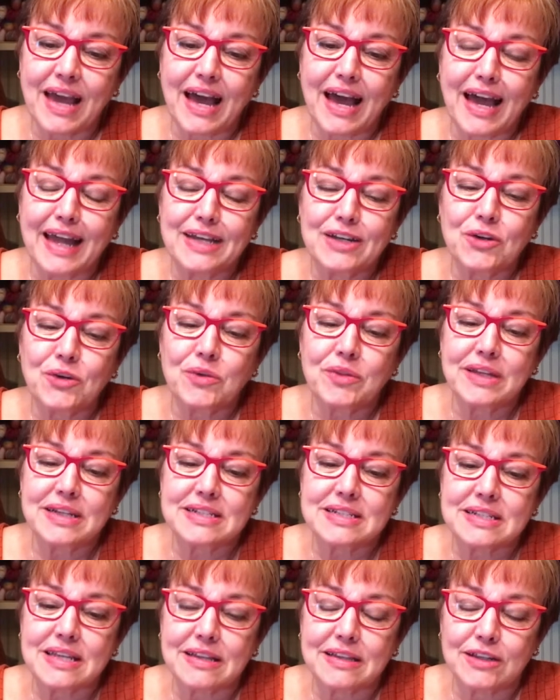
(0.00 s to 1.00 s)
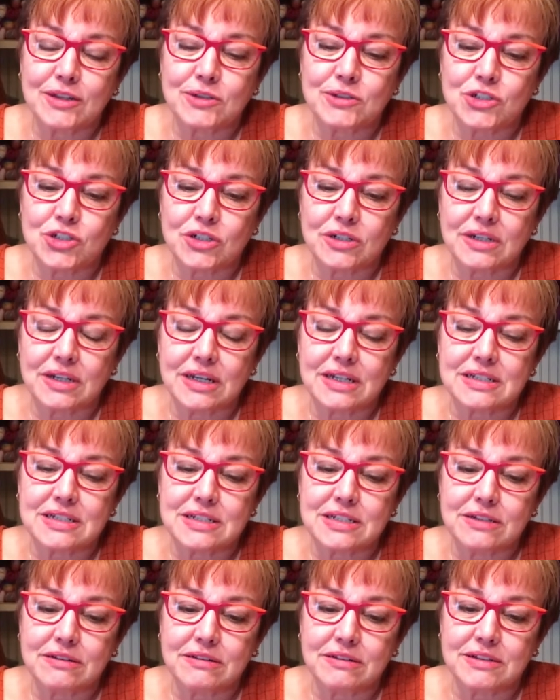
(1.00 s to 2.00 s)
I know they say that you shouldn't
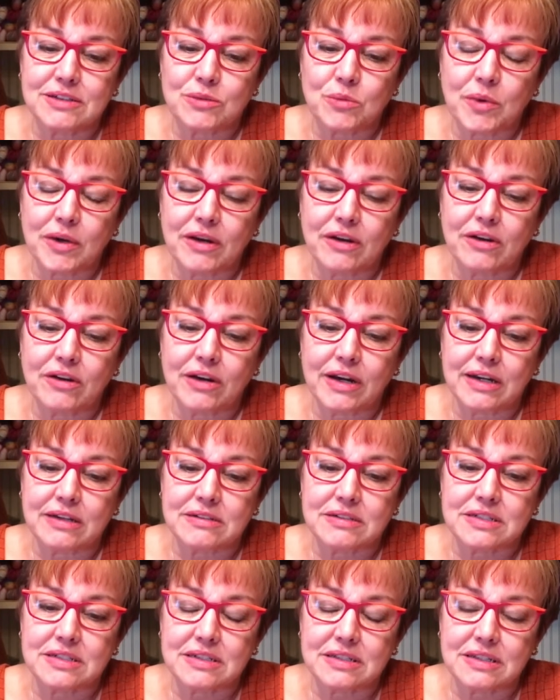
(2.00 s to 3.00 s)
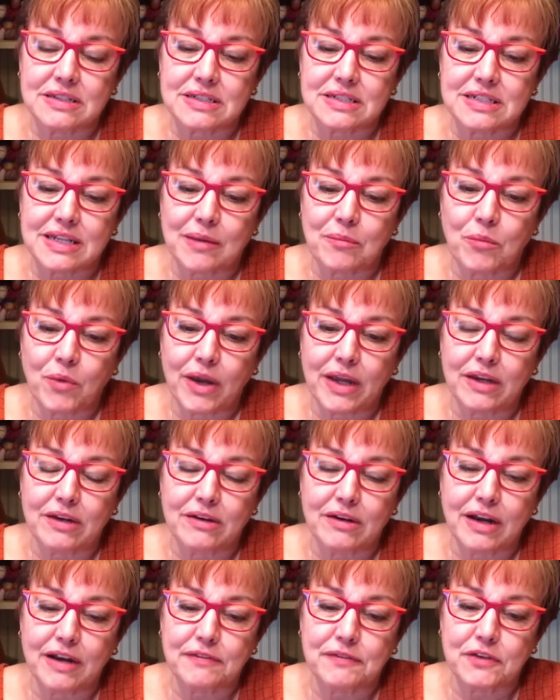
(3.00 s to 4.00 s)
continue to wear your hair the same way
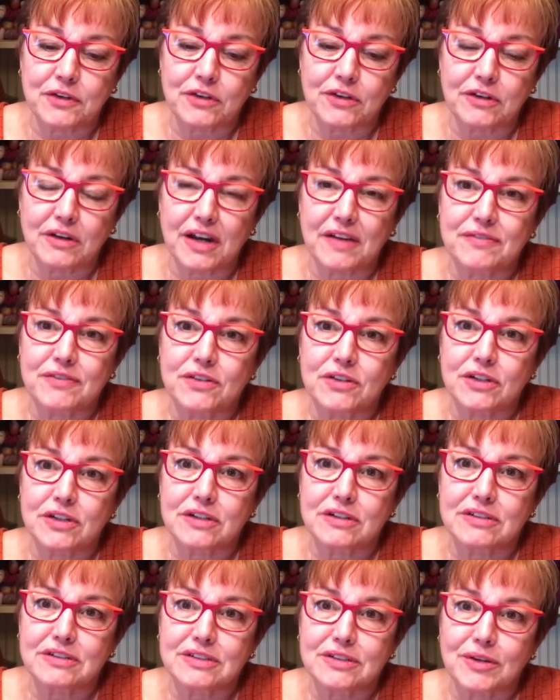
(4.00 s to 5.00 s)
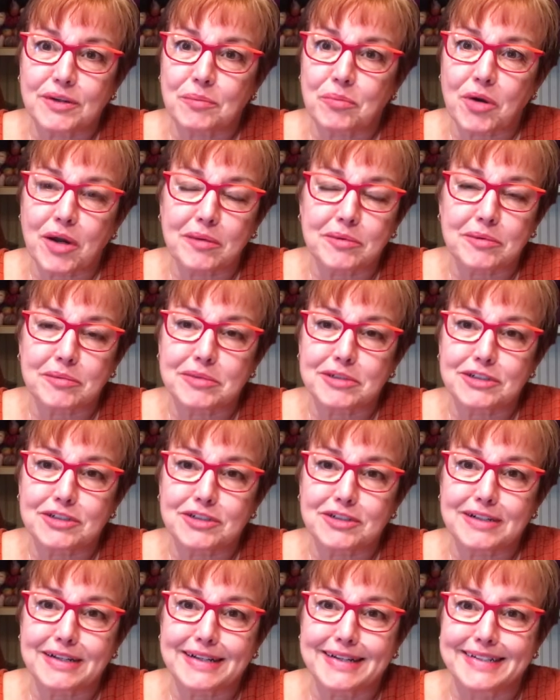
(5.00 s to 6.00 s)
year after year after year, so I probably
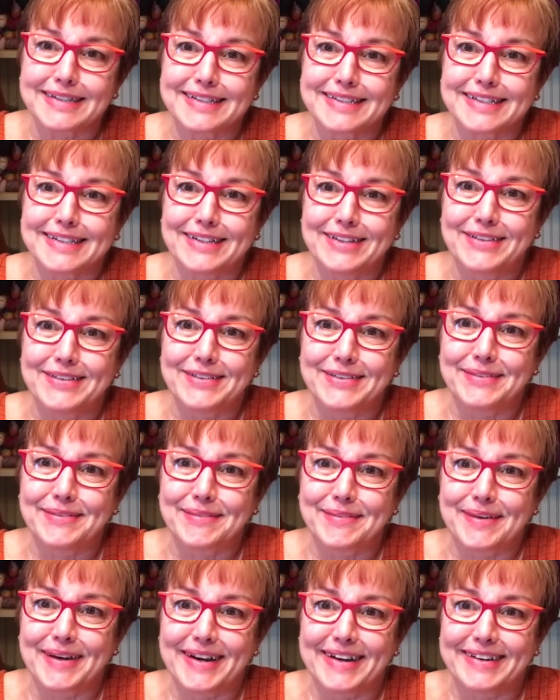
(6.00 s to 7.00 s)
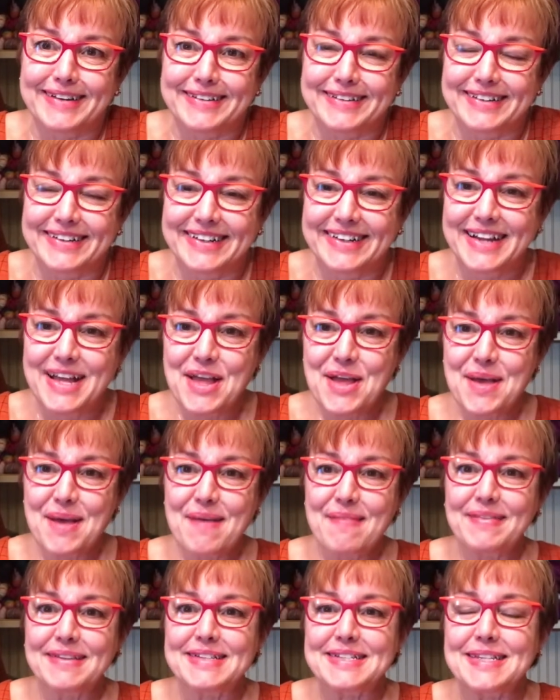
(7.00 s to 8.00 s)
shouldn't continue to wear
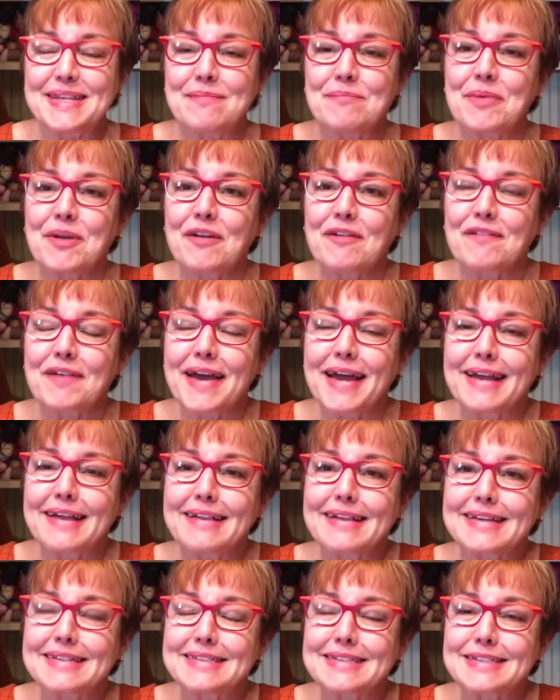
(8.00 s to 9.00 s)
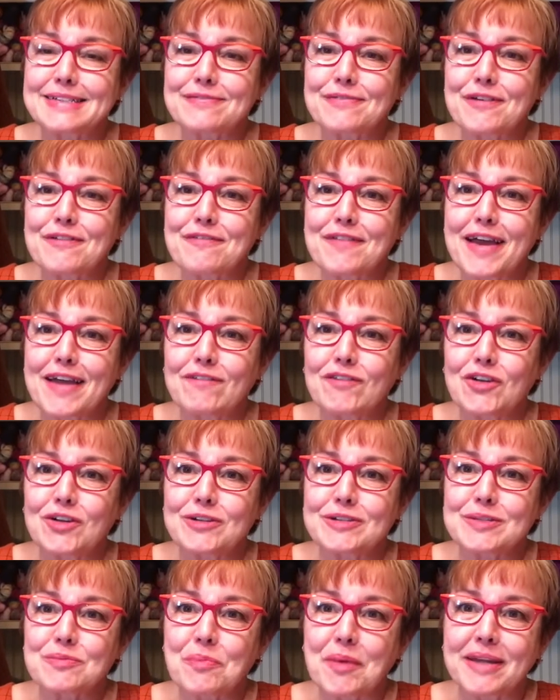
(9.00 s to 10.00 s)
the same pair of eyeglasses for 5
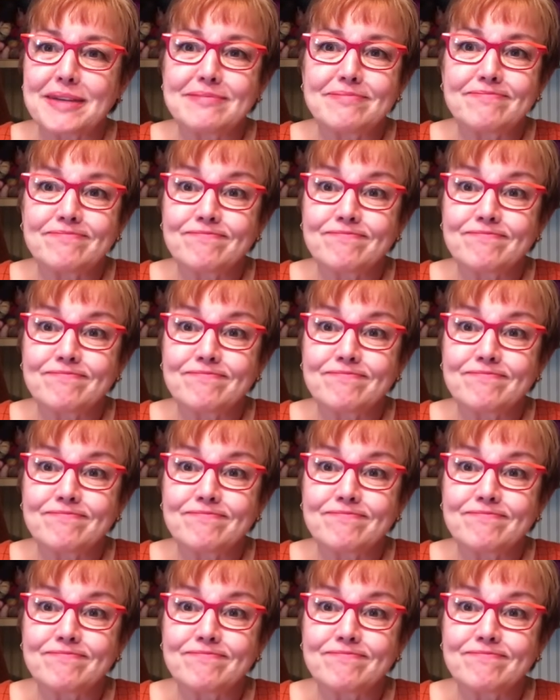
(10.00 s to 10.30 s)
years, but